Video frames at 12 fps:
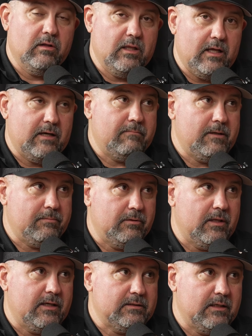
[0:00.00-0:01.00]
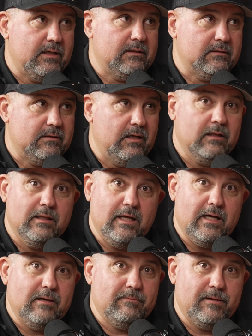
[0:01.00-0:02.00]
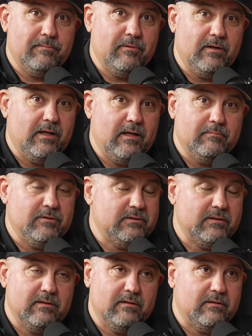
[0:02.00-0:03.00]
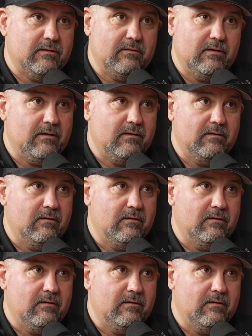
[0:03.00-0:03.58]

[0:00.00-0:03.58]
a lot of people like that, a lot of people, and I'm just sitting there going,